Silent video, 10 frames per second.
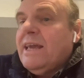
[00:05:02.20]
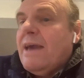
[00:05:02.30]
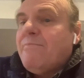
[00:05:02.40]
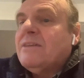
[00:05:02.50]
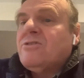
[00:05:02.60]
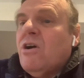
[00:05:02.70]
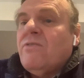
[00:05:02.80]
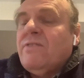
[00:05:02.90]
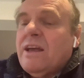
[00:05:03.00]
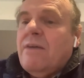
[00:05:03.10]
get better
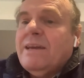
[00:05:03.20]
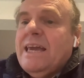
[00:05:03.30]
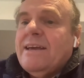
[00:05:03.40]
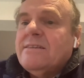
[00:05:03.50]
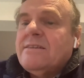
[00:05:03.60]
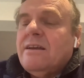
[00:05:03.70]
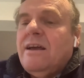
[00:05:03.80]
over the coming years.